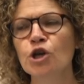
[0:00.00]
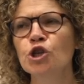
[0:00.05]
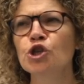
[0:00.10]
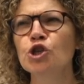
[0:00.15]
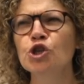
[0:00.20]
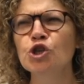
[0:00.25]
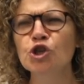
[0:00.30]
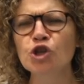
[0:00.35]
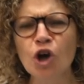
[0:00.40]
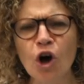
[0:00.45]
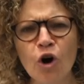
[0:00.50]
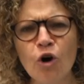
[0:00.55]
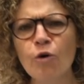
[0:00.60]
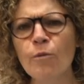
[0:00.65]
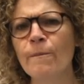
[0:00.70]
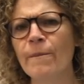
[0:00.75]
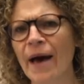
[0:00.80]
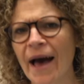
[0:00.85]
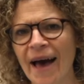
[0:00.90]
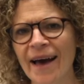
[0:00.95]
so
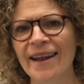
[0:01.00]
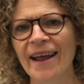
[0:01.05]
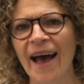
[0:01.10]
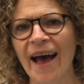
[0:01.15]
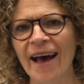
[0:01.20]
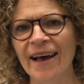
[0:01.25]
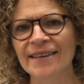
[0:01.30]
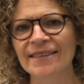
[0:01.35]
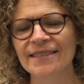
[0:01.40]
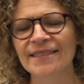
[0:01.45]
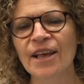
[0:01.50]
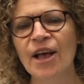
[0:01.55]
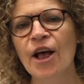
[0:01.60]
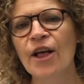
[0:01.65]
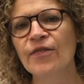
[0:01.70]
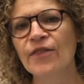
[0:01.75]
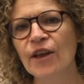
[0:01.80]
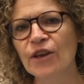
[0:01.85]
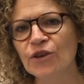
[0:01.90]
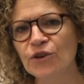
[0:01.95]
badass
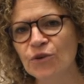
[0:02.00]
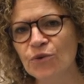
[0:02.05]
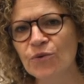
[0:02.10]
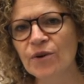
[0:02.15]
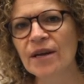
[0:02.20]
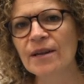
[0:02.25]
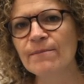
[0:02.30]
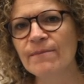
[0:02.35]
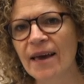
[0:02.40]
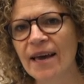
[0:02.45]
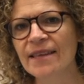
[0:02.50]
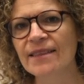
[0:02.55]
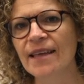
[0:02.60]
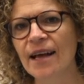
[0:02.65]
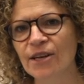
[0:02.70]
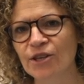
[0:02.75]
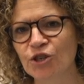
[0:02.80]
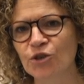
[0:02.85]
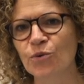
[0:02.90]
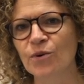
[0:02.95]
that you can make
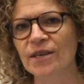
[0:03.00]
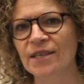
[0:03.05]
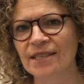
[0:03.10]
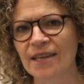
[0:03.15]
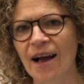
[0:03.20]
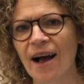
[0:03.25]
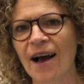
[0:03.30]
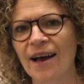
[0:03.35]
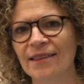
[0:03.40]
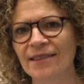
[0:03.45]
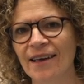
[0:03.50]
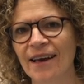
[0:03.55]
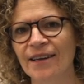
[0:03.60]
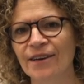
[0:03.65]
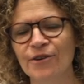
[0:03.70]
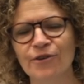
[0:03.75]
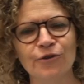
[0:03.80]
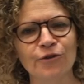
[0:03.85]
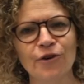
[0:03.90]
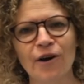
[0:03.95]
that choice to highlight
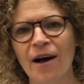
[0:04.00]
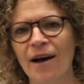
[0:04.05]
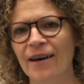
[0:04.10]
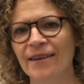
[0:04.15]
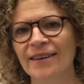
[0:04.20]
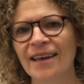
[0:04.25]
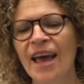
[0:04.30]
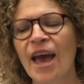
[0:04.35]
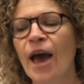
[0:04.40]
it or not.